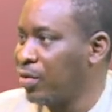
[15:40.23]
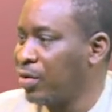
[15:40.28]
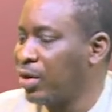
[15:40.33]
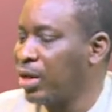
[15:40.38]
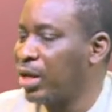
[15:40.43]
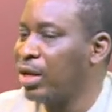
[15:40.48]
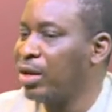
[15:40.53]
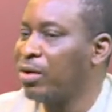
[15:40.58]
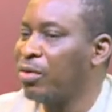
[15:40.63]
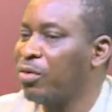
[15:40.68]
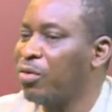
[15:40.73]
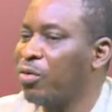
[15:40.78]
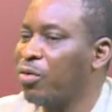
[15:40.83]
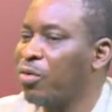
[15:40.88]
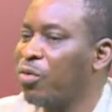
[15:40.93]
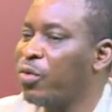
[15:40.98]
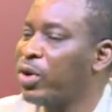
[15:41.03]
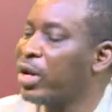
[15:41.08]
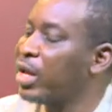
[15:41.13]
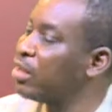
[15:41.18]
Okay,
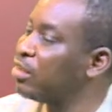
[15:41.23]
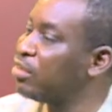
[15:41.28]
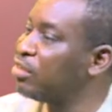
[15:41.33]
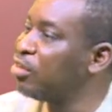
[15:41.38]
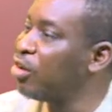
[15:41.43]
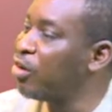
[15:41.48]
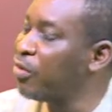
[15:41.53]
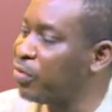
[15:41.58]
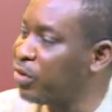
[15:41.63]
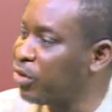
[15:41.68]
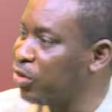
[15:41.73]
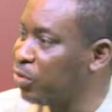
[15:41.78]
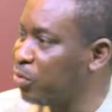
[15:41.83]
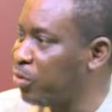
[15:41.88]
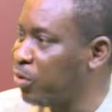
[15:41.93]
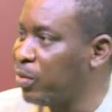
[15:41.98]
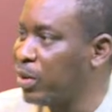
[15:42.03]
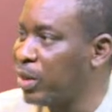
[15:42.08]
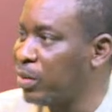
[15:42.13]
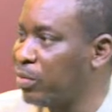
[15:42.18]
we can solve these
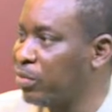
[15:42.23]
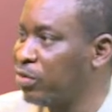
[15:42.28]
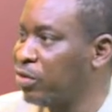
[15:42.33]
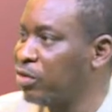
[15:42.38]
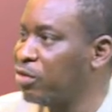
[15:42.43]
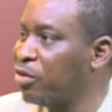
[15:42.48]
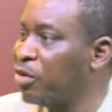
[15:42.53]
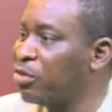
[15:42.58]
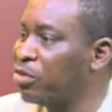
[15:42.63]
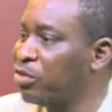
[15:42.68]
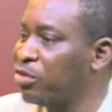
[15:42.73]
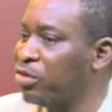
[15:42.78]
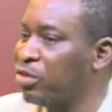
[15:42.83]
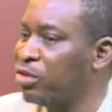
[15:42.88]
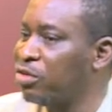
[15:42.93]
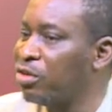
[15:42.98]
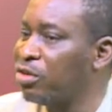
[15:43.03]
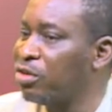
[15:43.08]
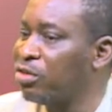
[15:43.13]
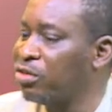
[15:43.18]
problems just
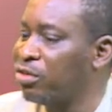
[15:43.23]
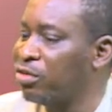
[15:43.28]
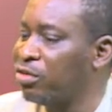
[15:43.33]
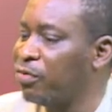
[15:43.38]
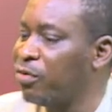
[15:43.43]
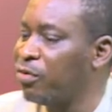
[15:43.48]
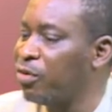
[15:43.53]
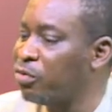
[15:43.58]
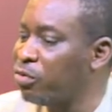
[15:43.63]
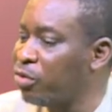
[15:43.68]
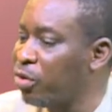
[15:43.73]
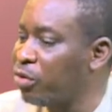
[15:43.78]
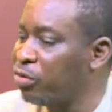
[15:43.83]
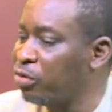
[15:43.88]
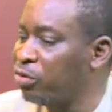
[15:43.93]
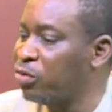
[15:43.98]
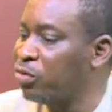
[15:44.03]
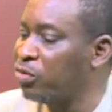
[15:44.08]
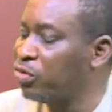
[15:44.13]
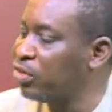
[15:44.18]
just for
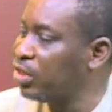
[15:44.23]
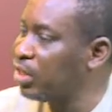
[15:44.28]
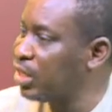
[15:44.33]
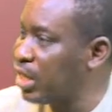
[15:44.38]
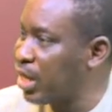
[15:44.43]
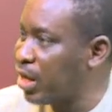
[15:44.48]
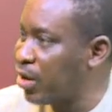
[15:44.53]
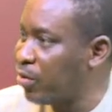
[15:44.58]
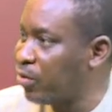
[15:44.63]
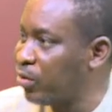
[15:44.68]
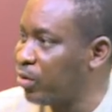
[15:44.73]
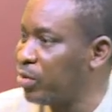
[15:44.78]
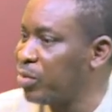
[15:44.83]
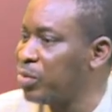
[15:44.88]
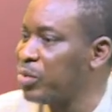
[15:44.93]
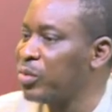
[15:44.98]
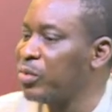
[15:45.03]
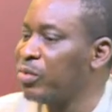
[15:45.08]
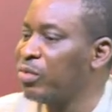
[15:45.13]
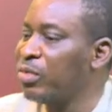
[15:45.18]
us to sit down
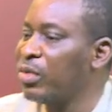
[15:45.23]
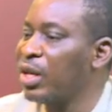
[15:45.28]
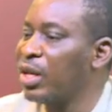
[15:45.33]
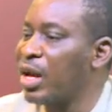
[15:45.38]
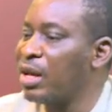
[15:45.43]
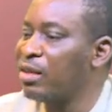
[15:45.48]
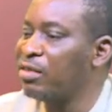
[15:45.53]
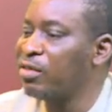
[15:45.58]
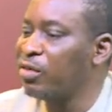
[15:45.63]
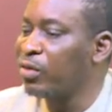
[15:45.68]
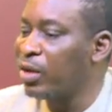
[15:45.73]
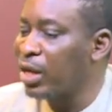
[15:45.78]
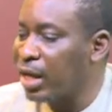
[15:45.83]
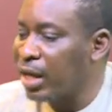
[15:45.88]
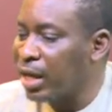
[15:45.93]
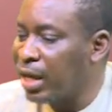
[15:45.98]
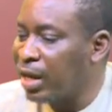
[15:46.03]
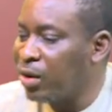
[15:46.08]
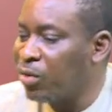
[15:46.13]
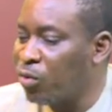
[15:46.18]
and say,
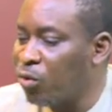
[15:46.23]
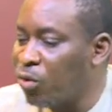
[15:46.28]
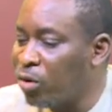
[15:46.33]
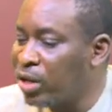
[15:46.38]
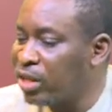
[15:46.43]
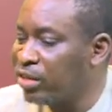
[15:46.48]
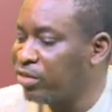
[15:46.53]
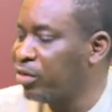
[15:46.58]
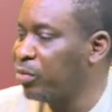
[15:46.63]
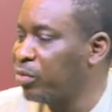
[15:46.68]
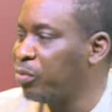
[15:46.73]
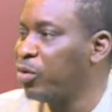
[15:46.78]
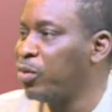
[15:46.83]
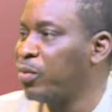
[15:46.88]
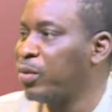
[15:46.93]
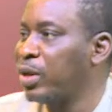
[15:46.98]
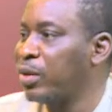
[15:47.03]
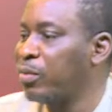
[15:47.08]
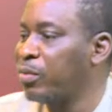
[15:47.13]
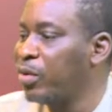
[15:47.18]
okay, hey, what is the
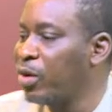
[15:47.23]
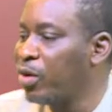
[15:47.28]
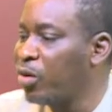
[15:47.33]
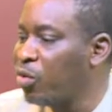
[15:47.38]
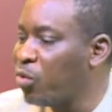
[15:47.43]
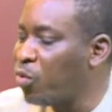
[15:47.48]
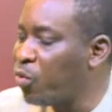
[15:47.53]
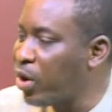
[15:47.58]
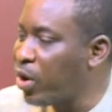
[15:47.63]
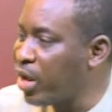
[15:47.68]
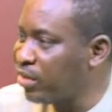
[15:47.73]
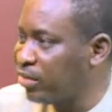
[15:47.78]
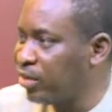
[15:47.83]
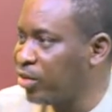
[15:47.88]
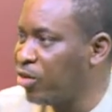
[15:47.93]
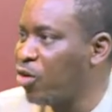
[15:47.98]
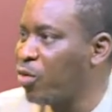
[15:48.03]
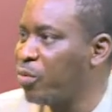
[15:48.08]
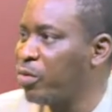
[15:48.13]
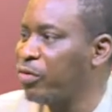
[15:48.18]
problem? Where is
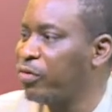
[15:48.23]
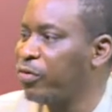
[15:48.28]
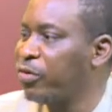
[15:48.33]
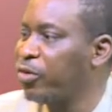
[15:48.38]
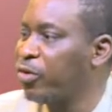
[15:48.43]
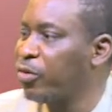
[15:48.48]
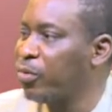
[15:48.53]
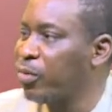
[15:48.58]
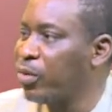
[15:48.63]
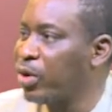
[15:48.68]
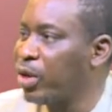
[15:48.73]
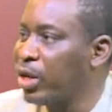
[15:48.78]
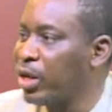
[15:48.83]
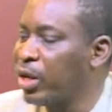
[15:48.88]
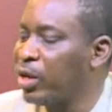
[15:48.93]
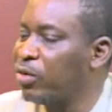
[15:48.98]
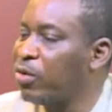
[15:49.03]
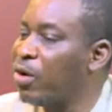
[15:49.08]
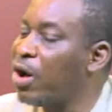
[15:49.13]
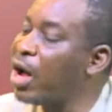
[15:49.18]
it coming from?
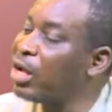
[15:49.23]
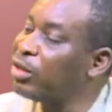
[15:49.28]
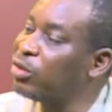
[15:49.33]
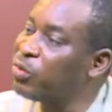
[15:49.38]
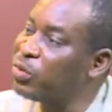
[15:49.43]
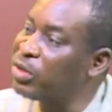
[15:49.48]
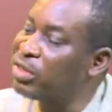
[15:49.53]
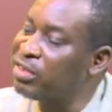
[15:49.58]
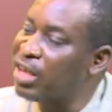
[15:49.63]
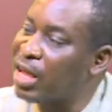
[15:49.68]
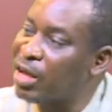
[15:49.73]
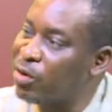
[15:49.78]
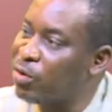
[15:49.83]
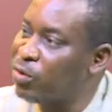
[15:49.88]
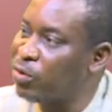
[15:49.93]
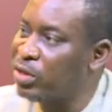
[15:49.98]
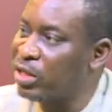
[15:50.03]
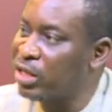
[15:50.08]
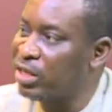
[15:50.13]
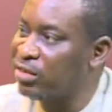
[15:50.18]
You know, how do we
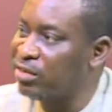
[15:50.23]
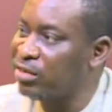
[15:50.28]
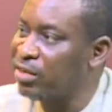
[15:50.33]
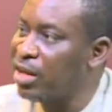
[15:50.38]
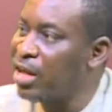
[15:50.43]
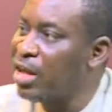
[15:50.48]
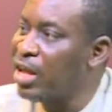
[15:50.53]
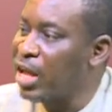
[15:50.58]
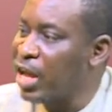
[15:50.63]
tackle this?